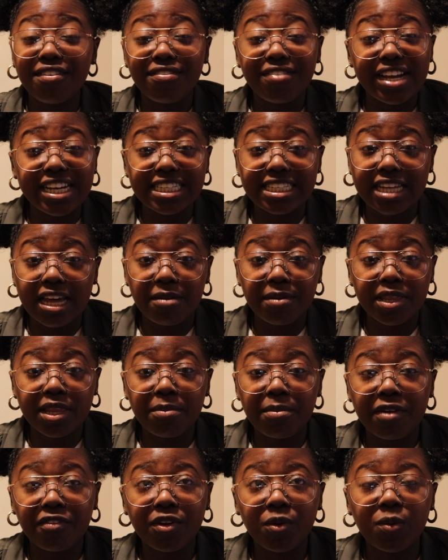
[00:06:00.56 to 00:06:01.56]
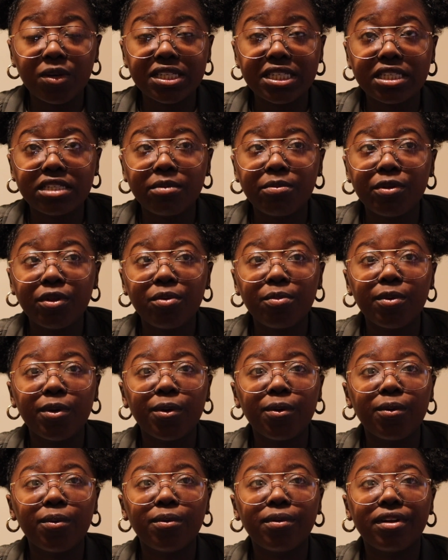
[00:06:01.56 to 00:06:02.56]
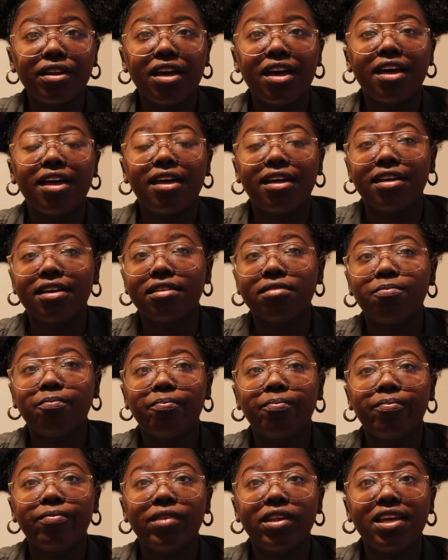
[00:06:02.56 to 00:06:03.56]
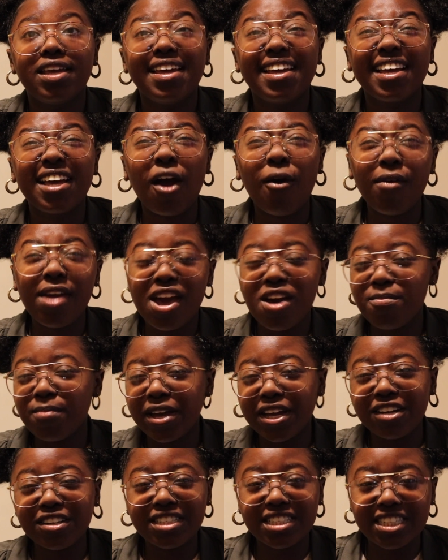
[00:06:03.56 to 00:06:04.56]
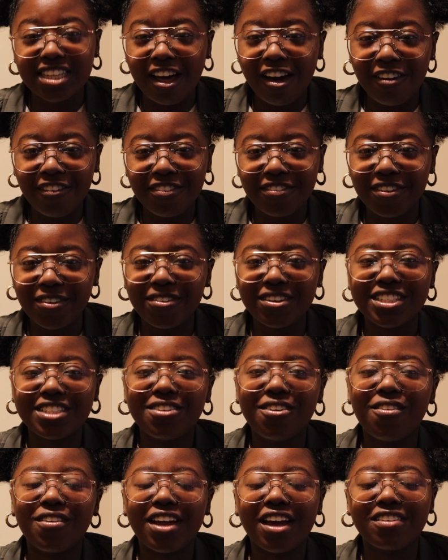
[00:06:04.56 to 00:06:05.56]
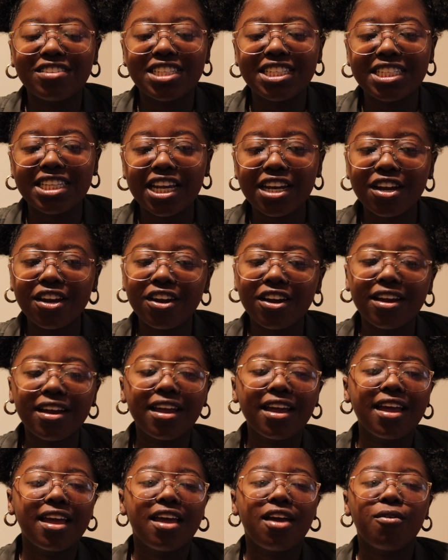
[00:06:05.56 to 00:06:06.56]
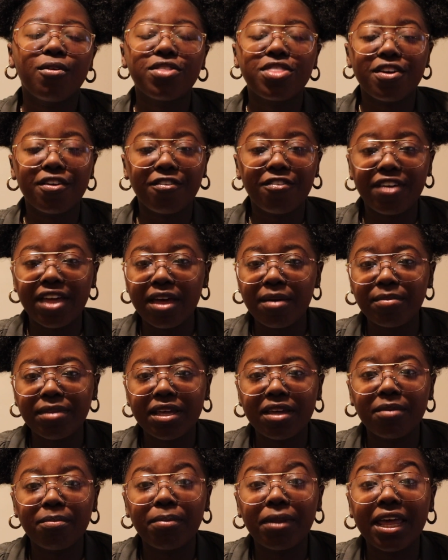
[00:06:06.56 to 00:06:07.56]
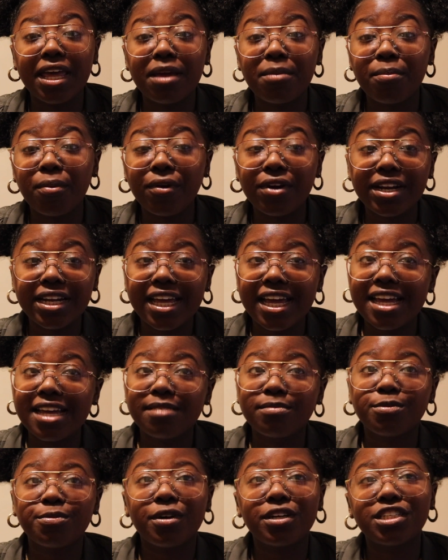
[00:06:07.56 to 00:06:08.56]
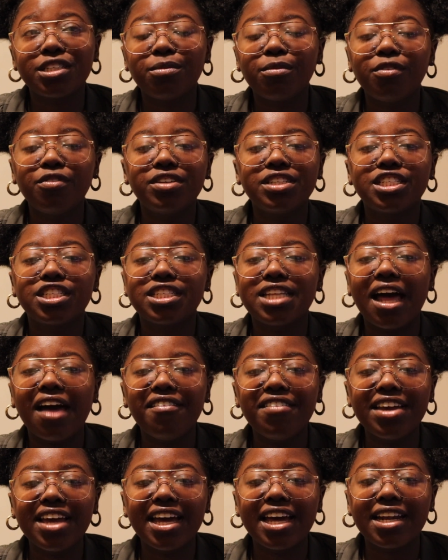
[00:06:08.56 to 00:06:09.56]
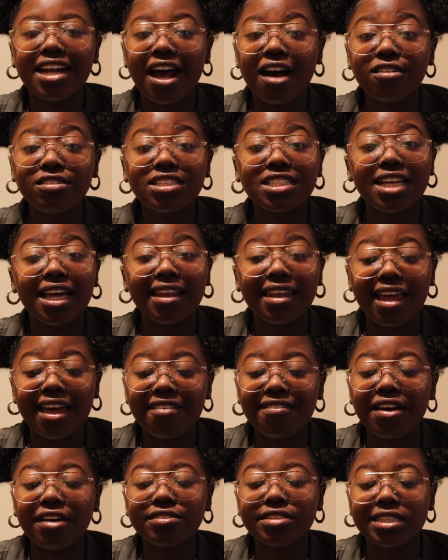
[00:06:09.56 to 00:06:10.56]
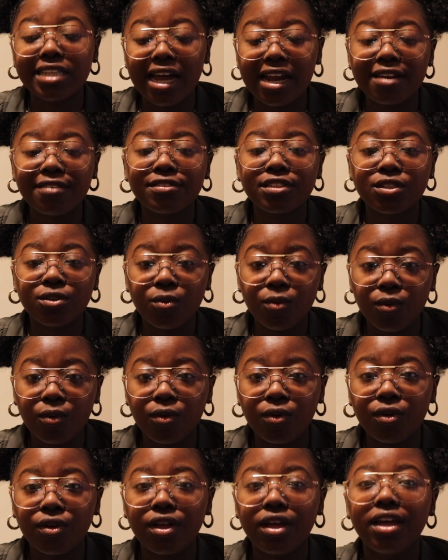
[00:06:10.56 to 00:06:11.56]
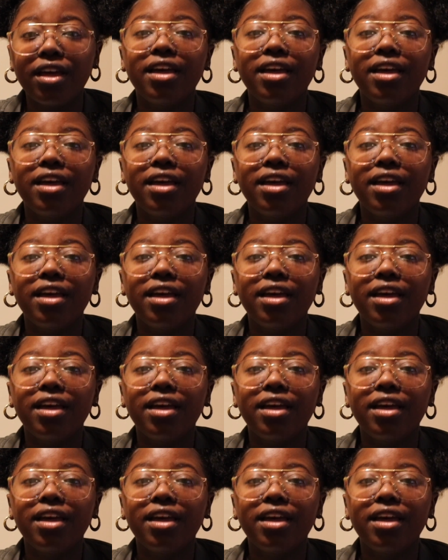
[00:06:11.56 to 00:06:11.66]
FaceTiming them every once in a blue moon, going out by yourself if you want to, going out to dinner with your family, playing board games, watching movies, just having an outside life outside of school,